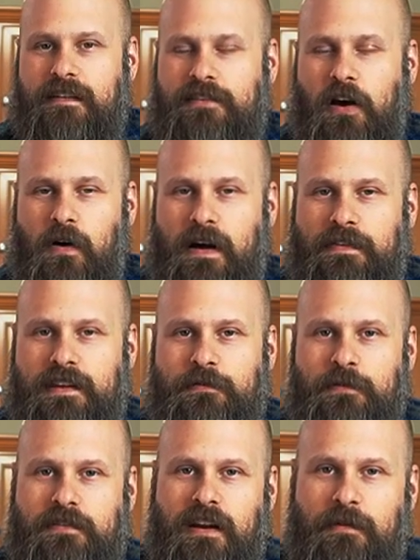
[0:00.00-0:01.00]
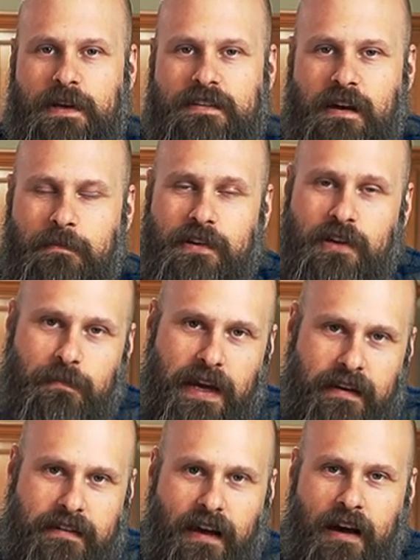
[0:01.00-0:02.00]
So if this was going to be something you
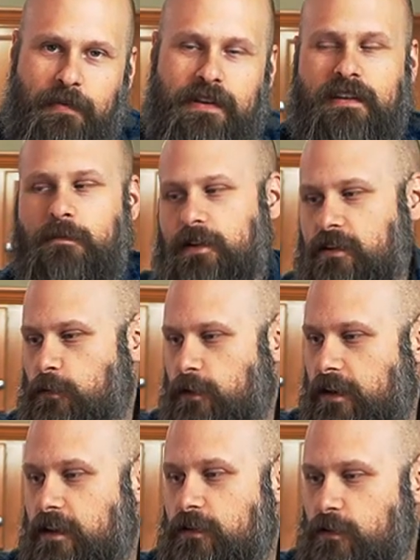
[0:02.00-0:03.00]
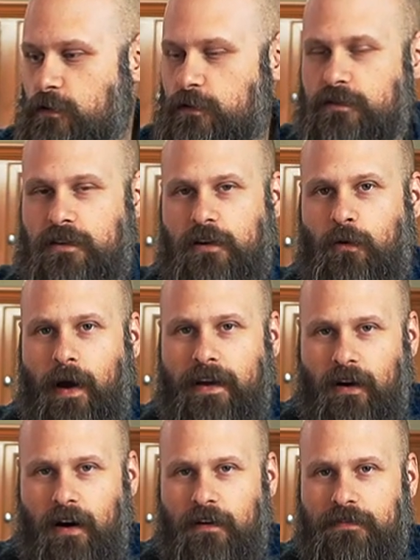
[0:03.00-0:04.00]
picked up and something you were going to use
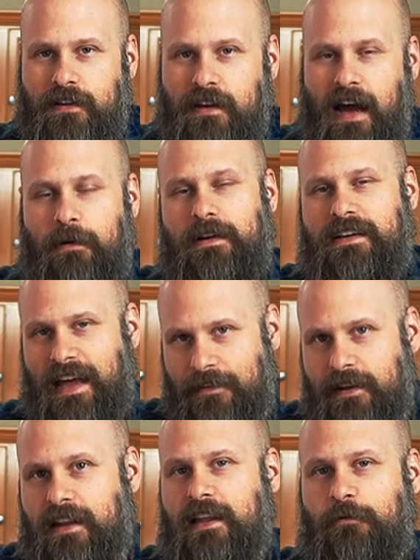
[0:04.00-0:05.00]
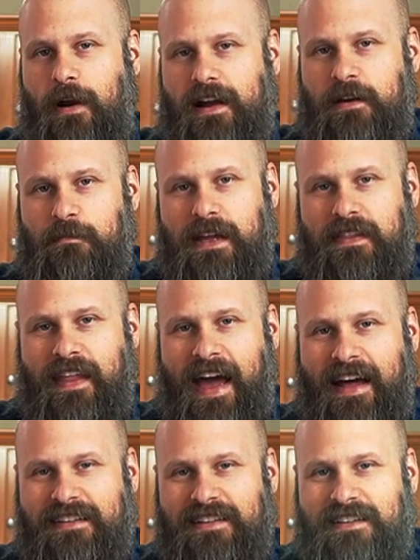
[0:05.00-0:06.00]
quite often, I would definitely recommend that.